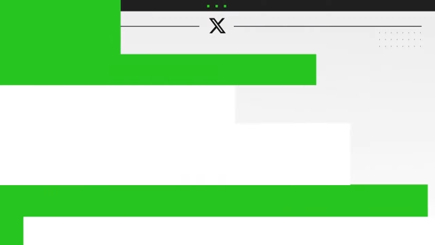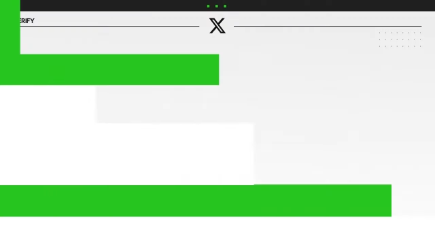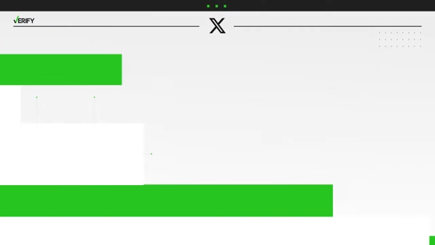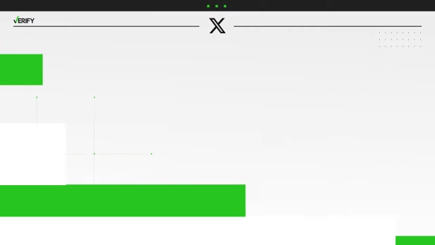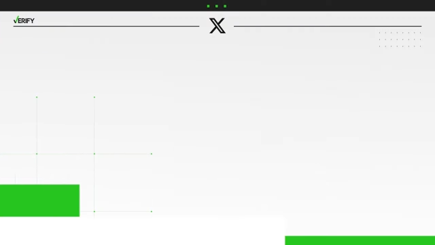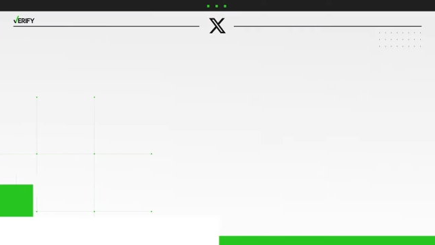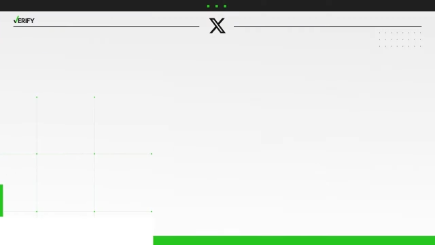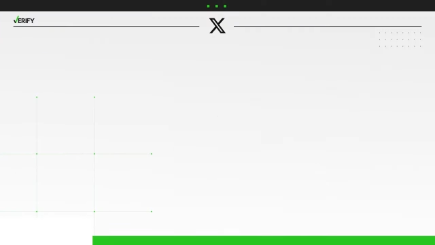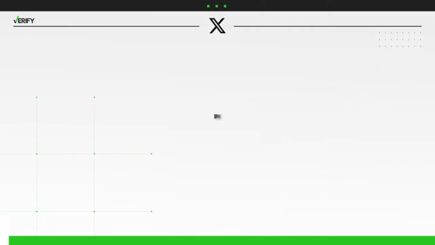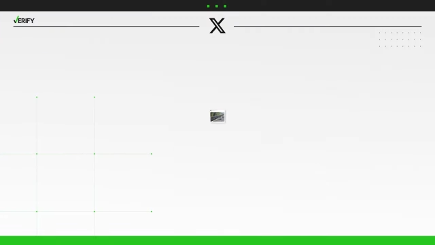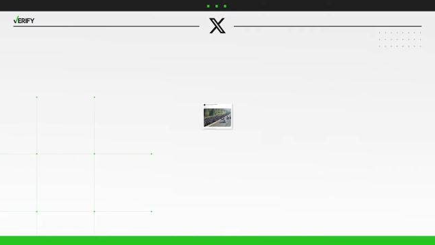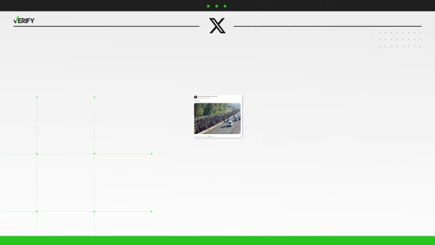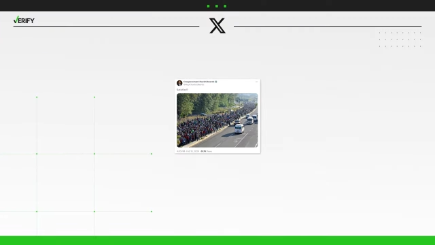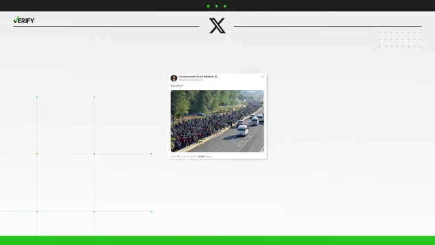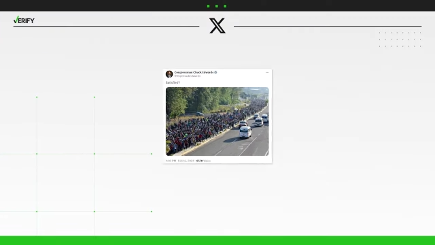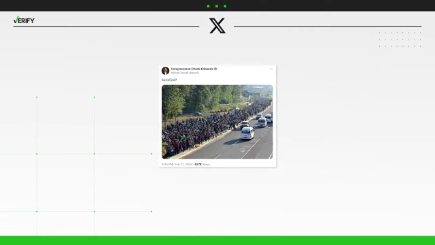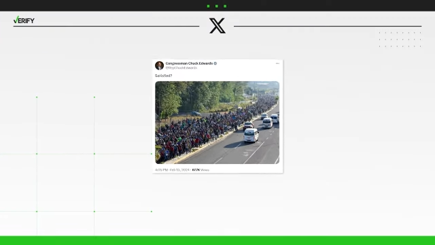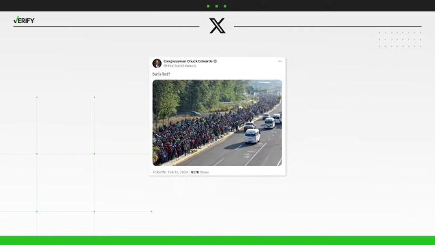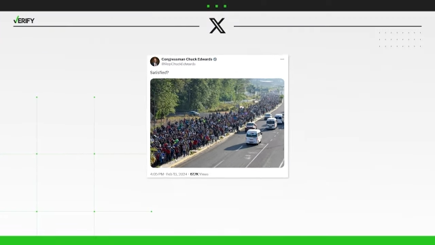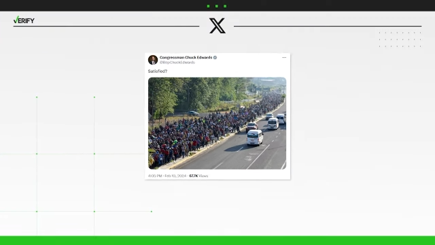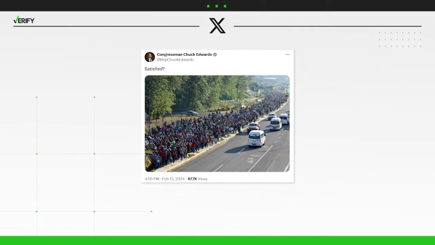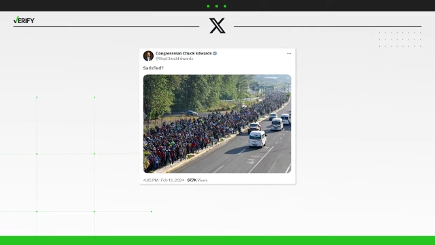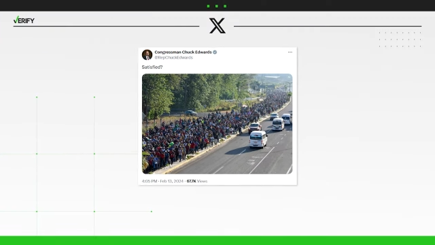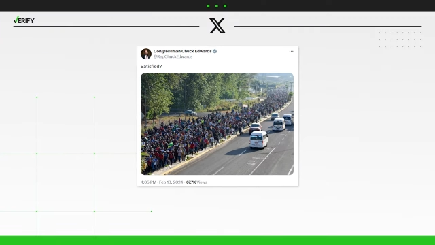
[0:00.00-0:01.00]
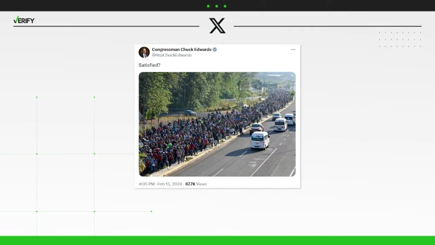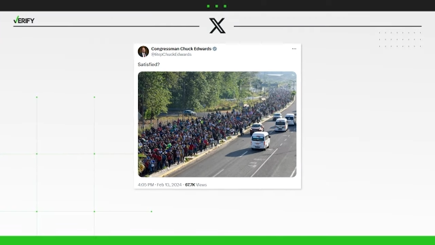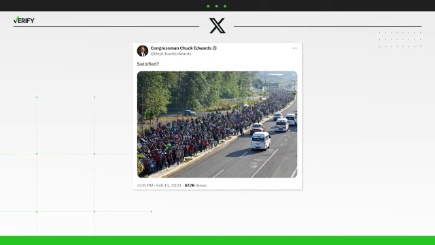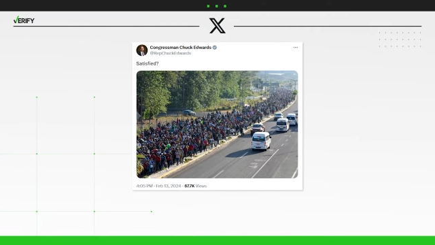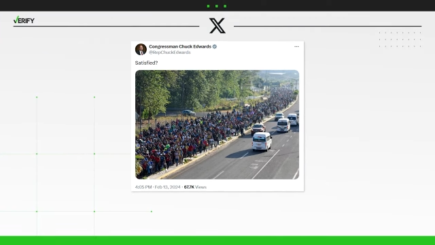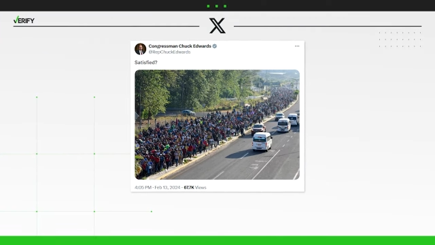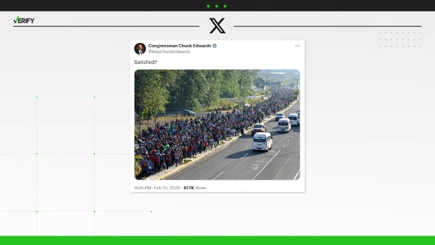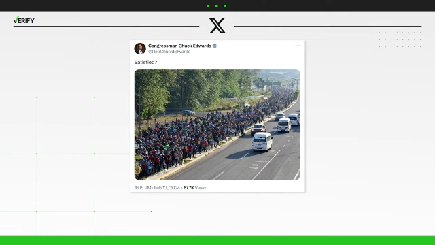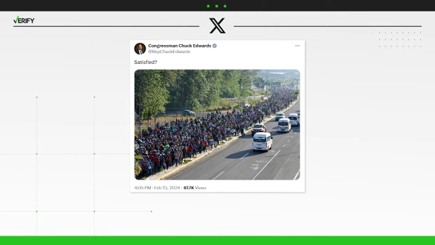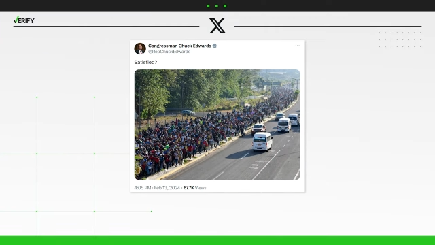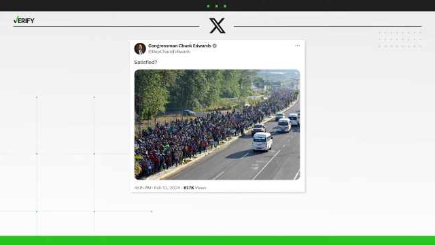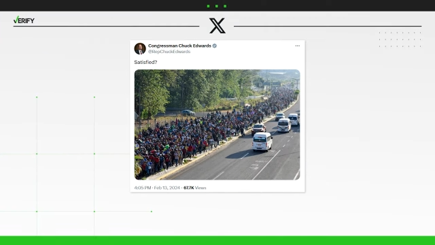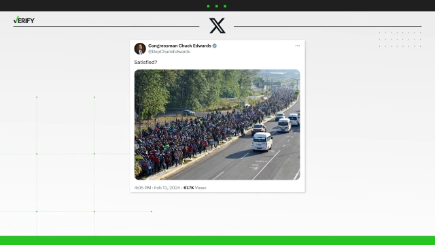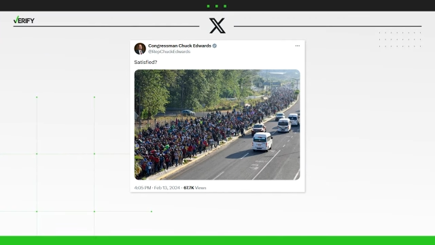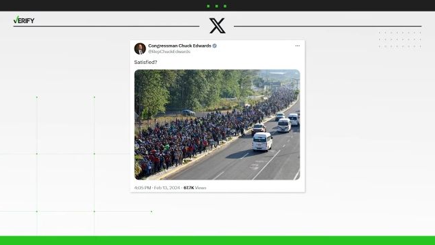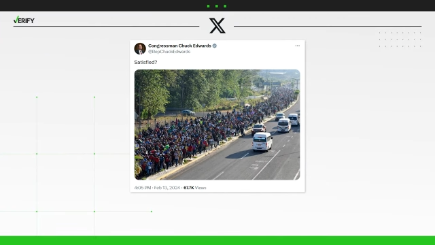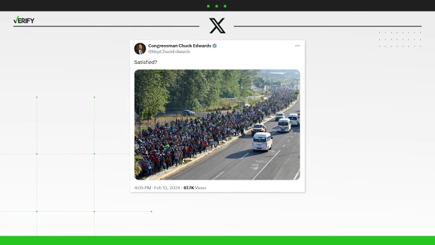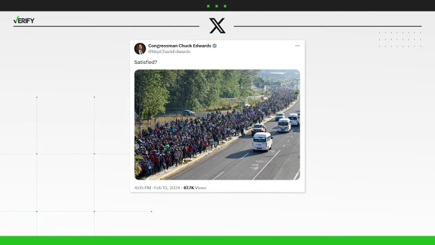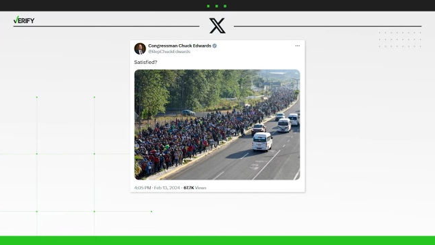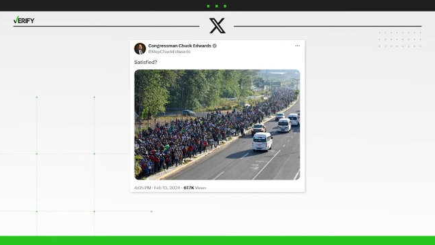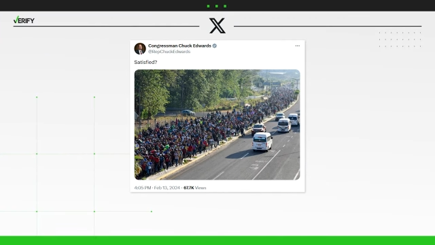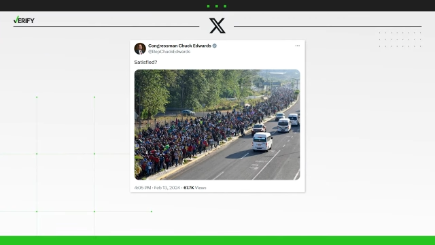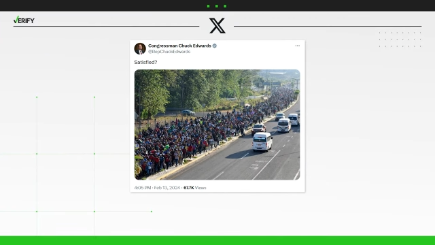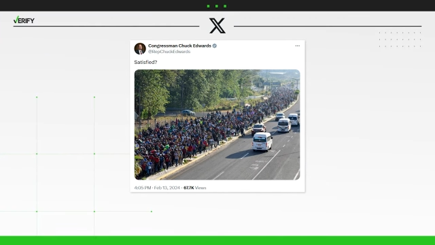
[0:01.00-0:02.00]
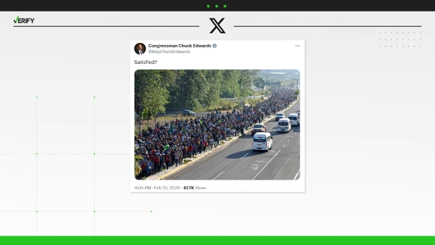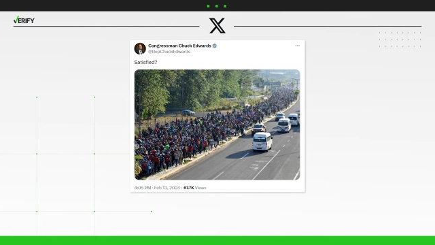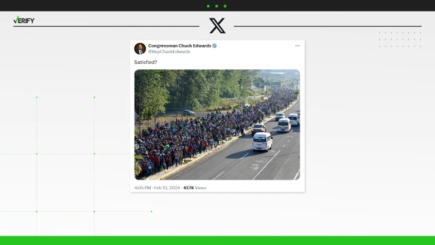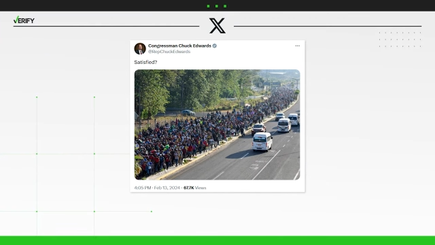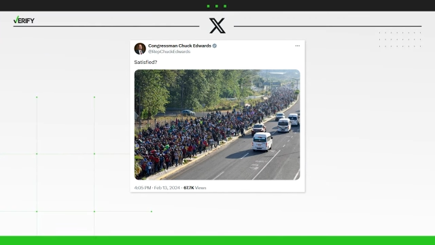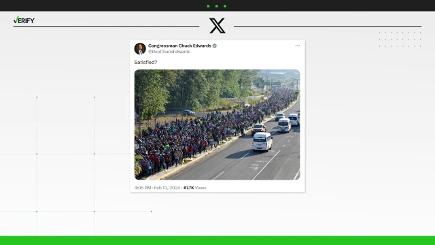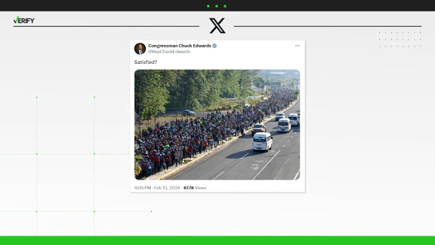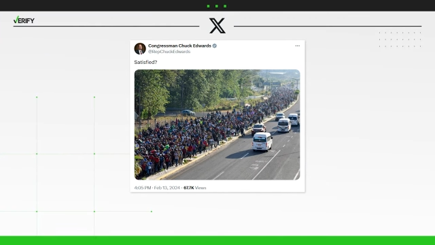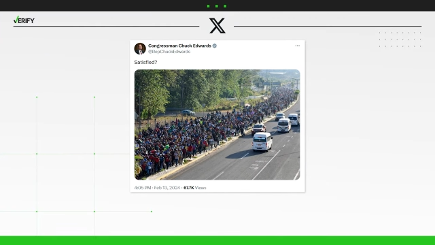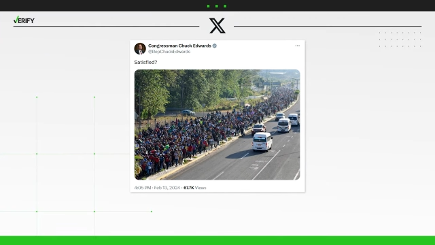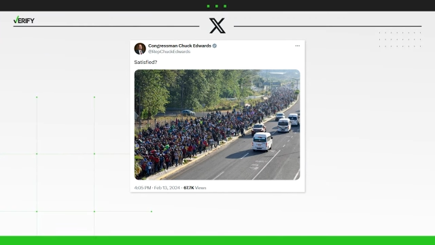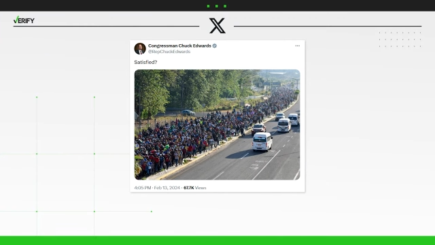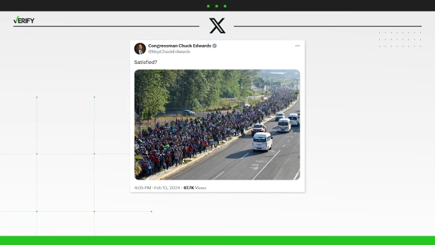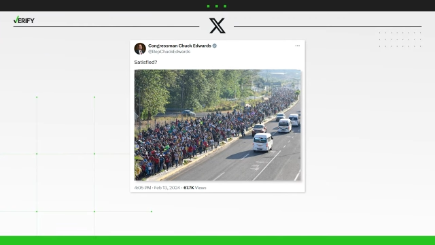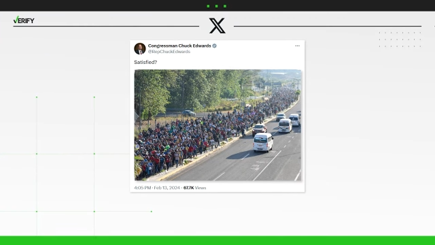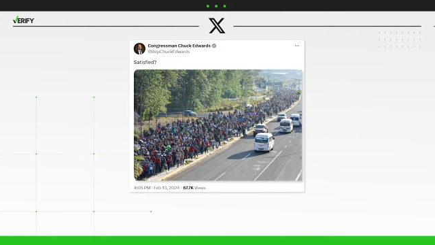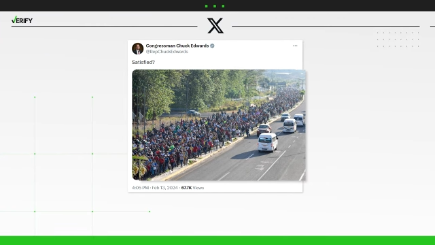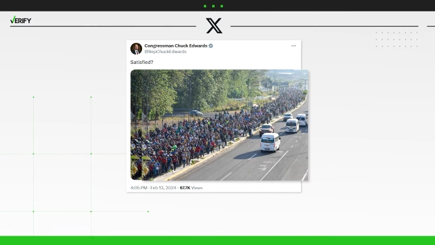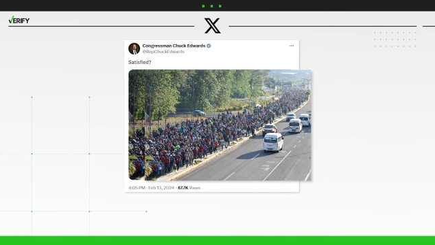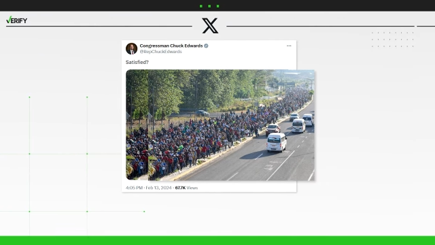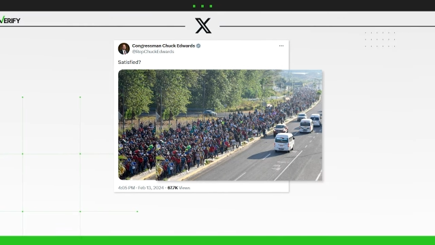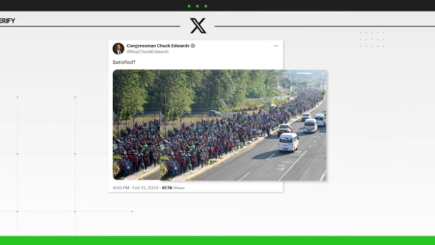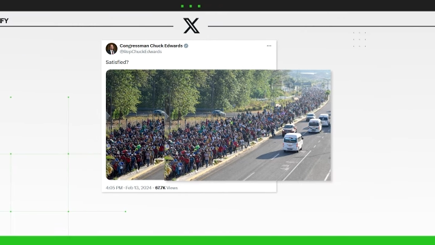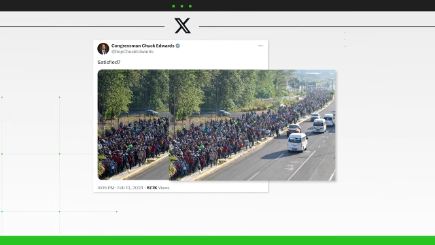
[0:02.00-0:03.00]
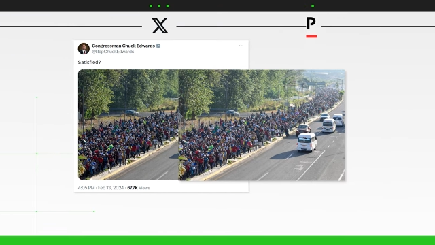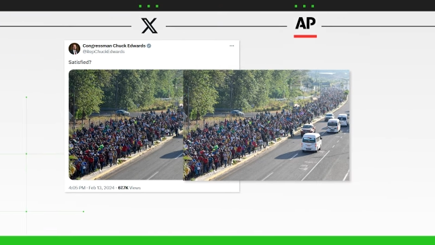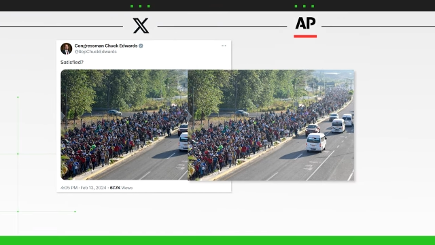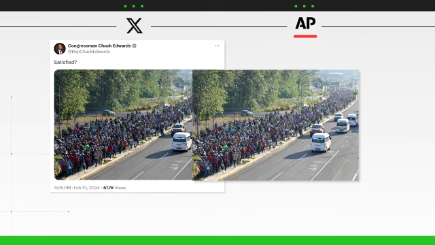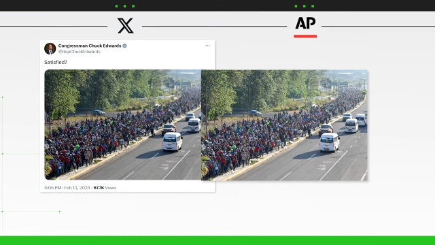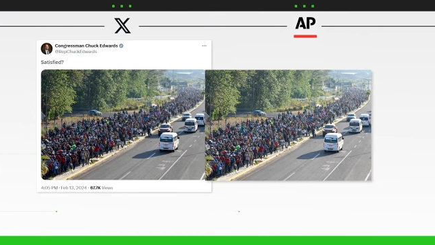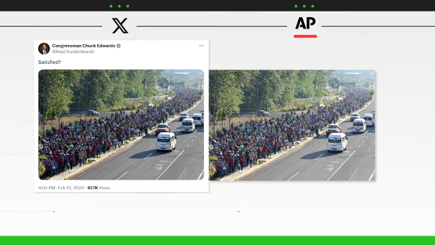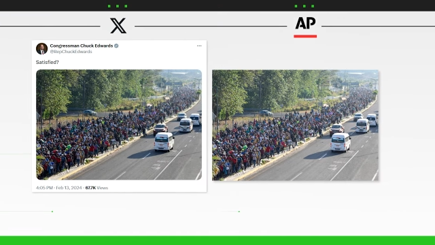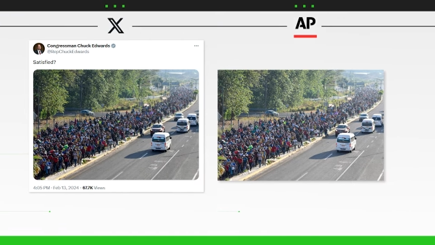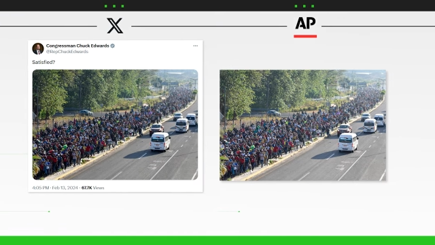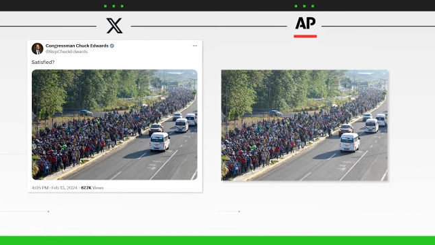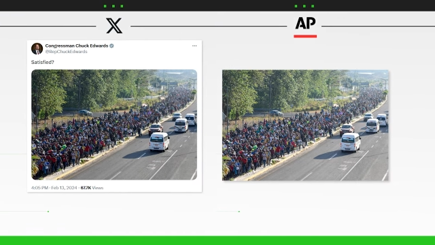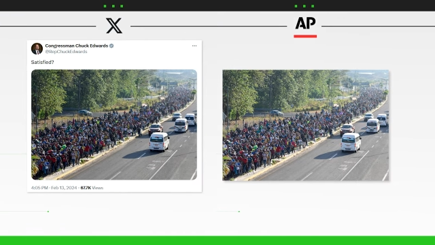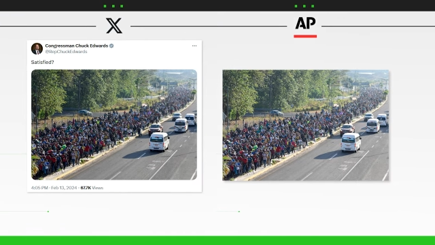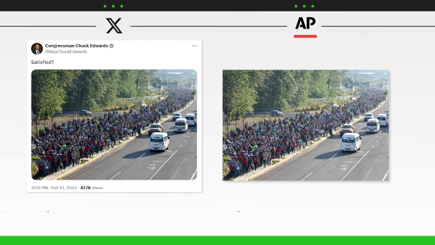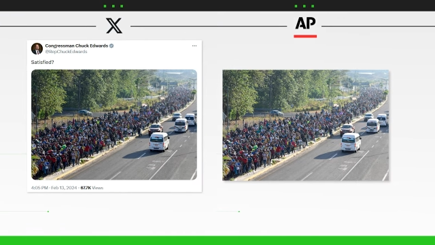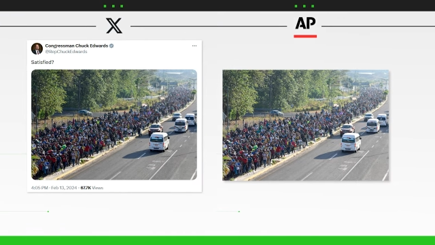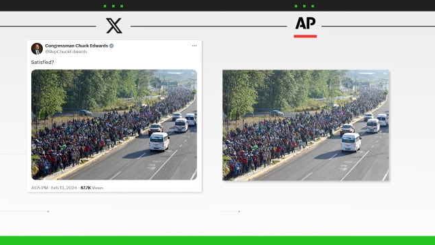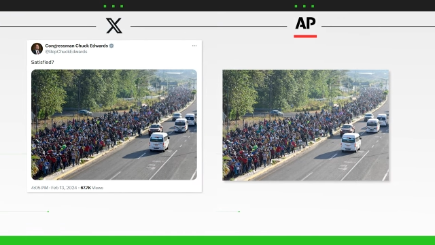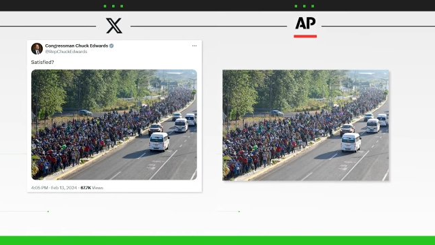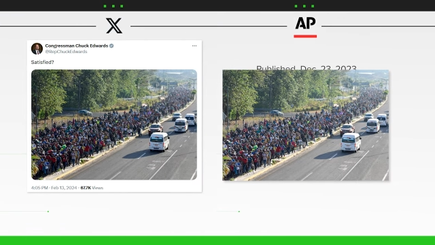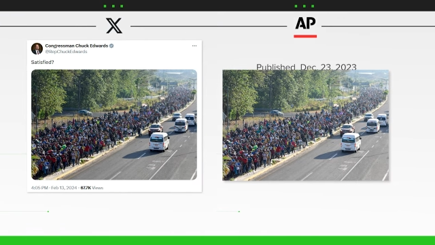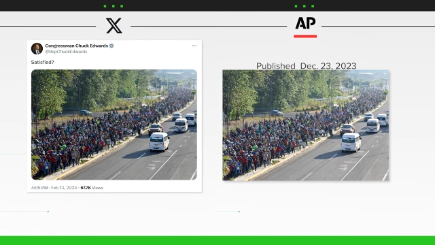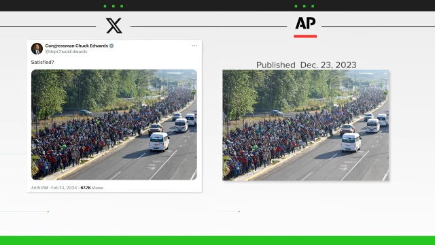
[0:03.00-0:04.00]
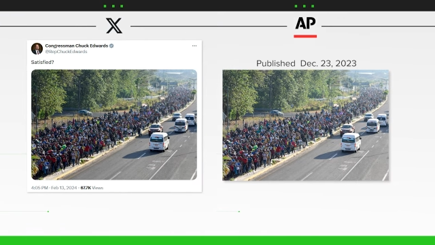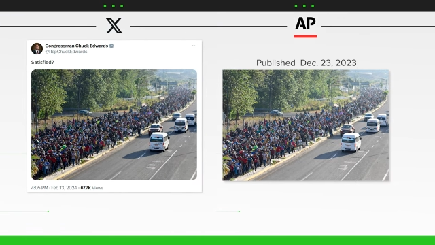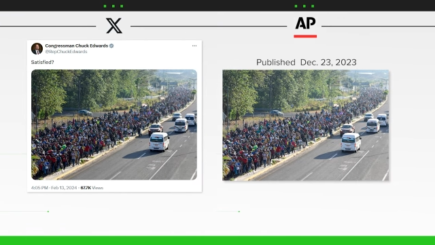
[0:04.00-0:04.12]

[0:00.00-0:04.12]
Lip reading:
Nobody's mouth can be seen.